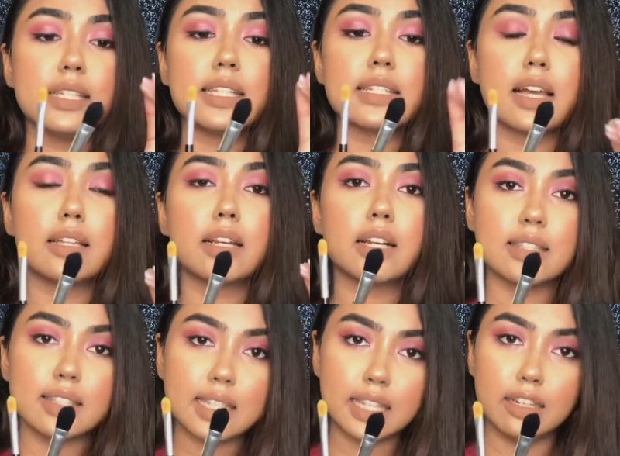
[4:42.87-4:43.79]
These are the
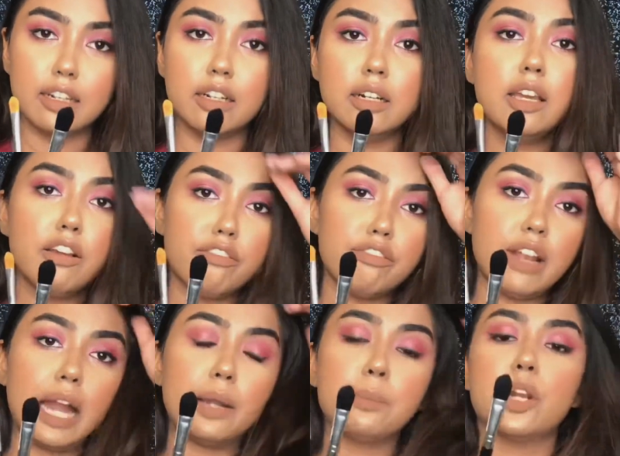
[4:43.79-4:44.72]
concealer
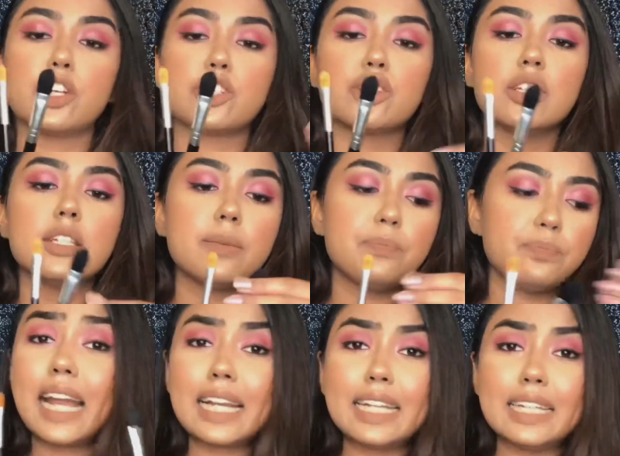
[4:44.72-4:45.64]
flat brushes.
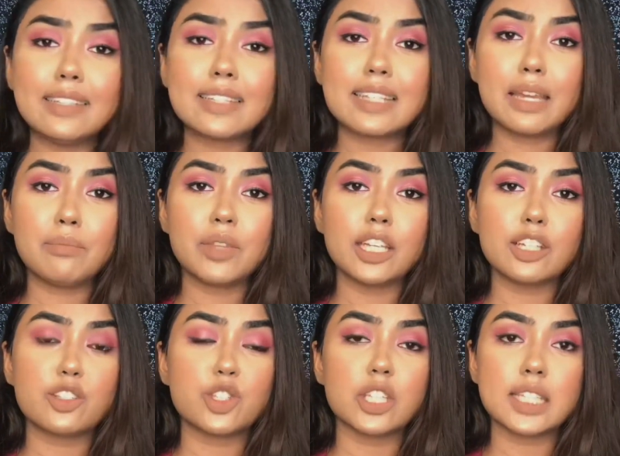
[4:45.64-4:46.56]
Exactly the same thing,
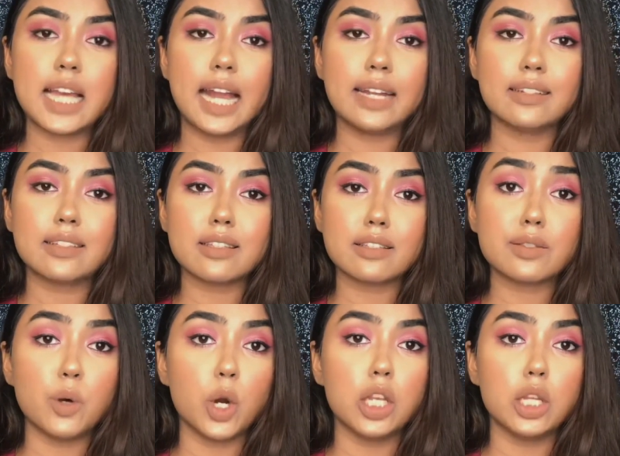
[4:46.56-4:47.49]
it's just that it's a
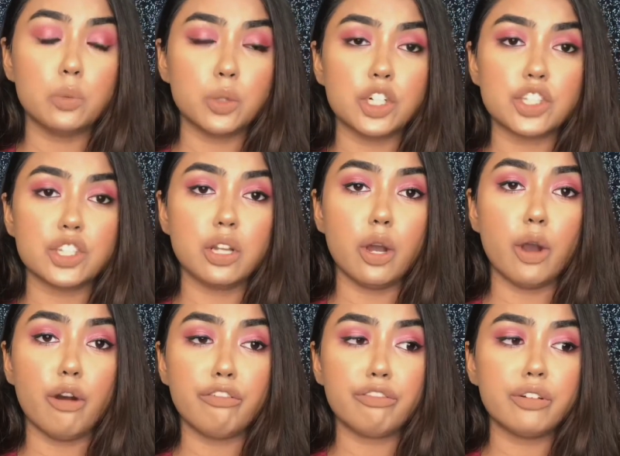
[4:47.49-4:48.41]
smaller version
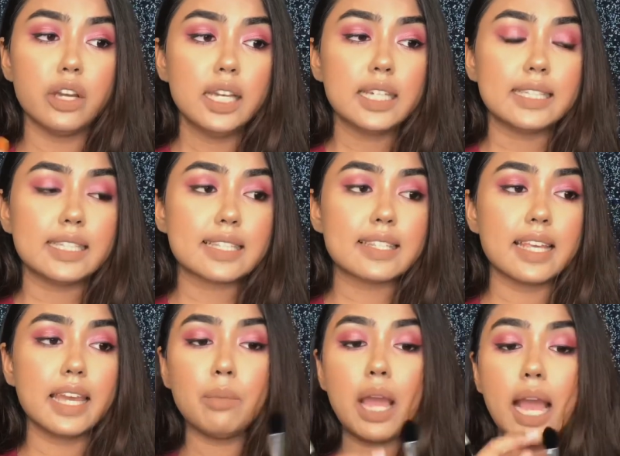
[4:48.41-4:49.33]
of the
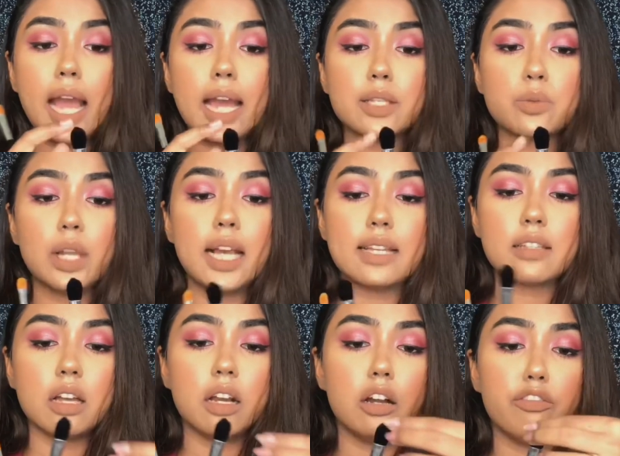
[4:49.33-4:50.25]
same, as well
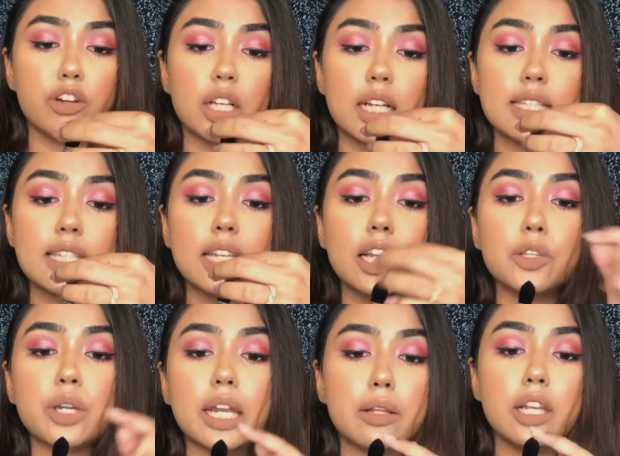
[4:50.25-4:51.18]
as for the concealer
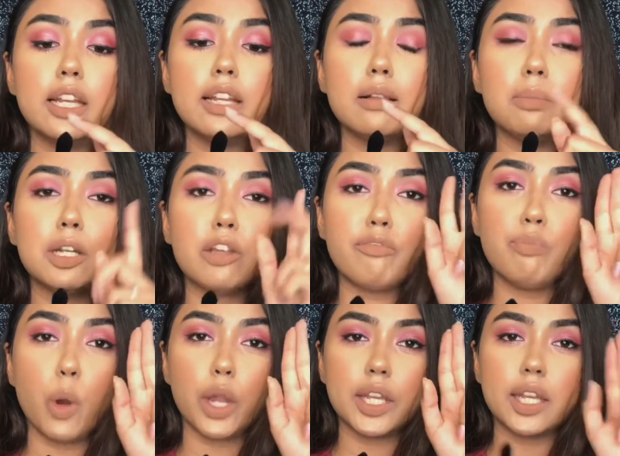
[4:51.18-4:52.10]
you get a little bit
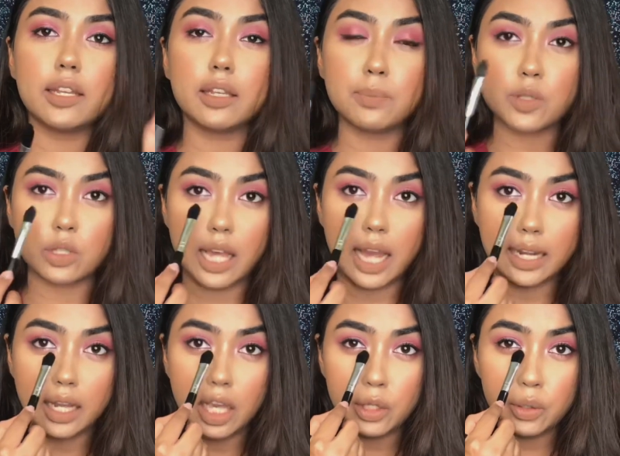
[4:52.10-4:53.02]
of pointed tip so
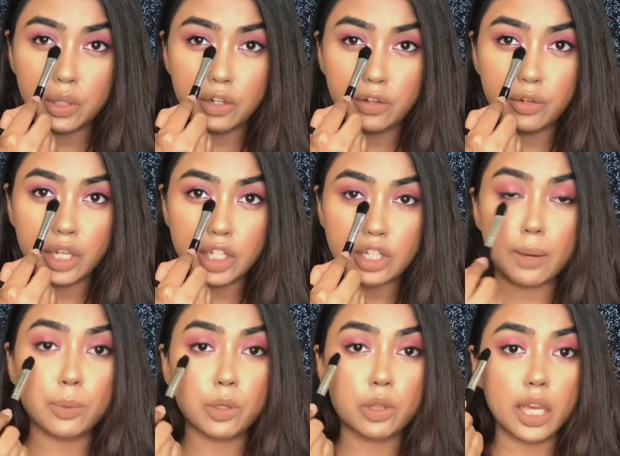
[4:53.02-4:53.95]
that you can reach
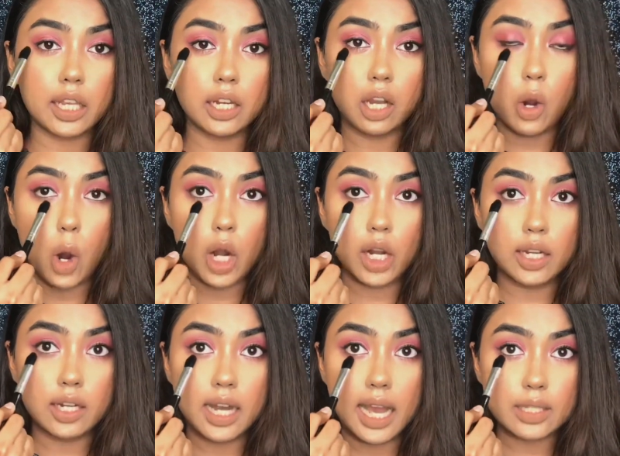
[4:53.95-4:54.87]
up to the inner
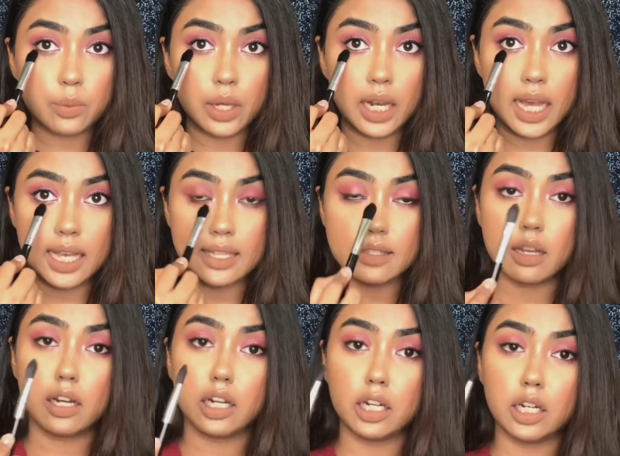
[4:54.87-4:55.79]
corner, as well as
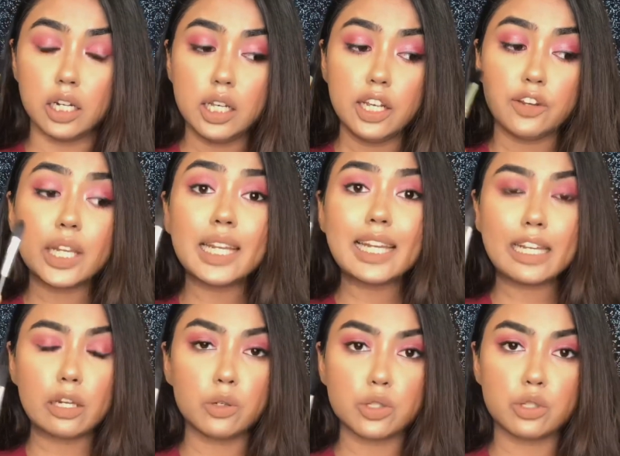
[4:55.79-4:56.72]
really
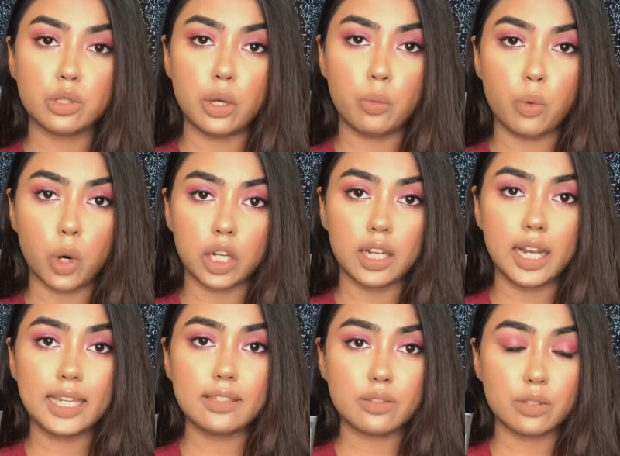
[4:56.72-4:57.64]
close to the
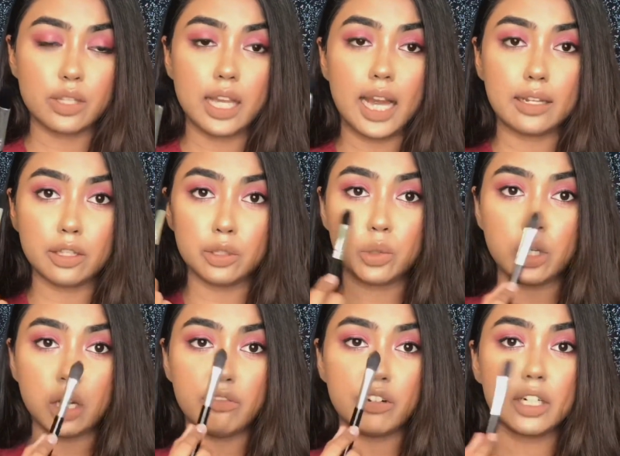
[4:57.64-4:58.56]
waterline so that you
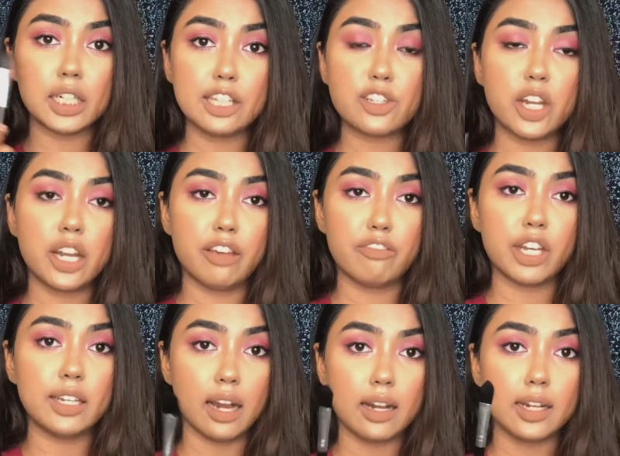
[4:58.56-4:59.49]
cover each and
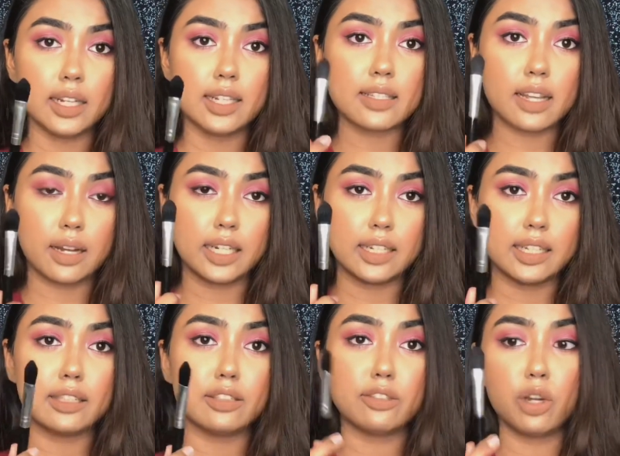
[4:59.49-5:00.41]
every darkness
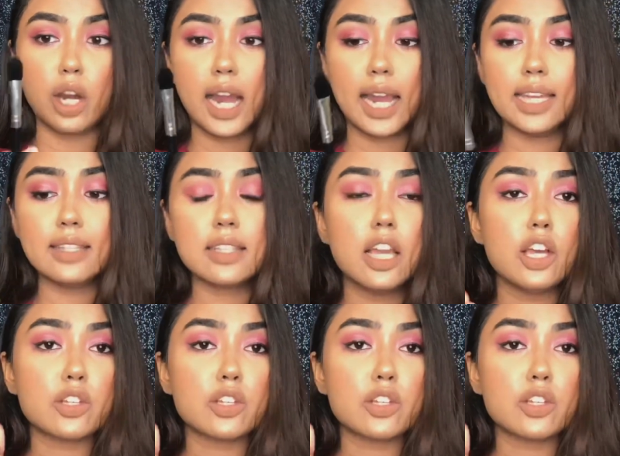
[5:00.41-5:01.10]
underneath your eyes.